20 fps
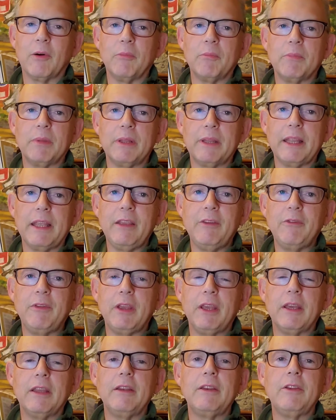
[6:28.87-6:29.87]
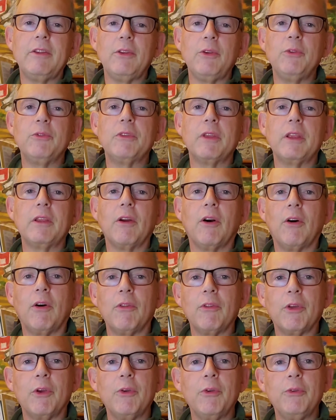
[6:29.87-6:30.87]
believe in using
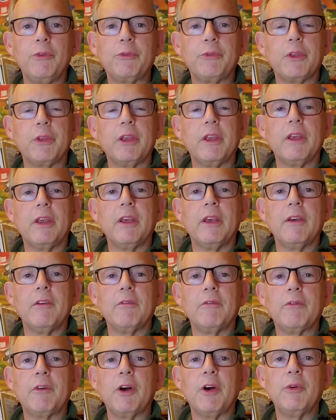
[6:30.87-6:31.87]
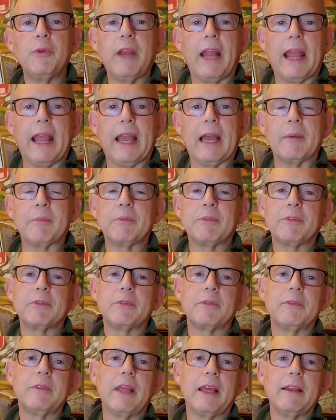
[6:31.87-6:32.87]
all those phone
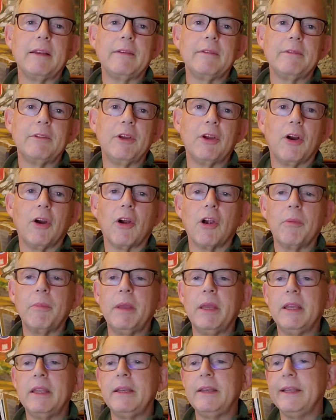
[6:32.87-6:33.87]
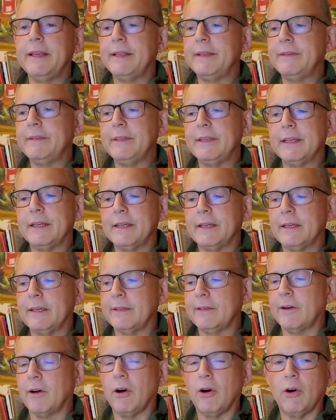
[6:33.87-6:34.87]
apps that Garmin and
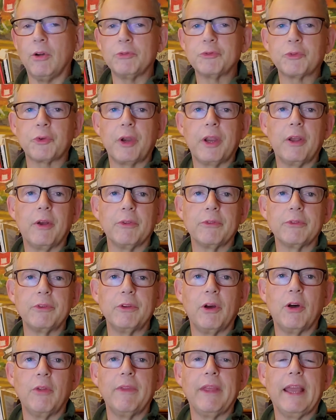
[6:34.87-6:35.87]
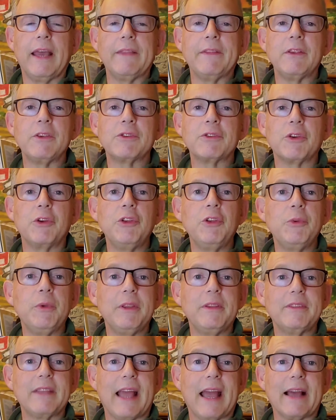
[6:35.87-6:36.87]
All Trails and all that show you
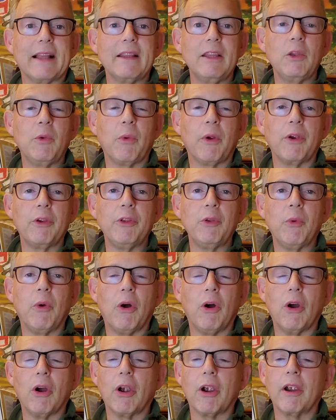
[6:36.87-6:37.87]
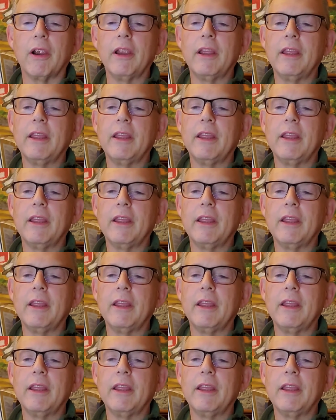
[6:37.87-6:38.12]
exactly where you are.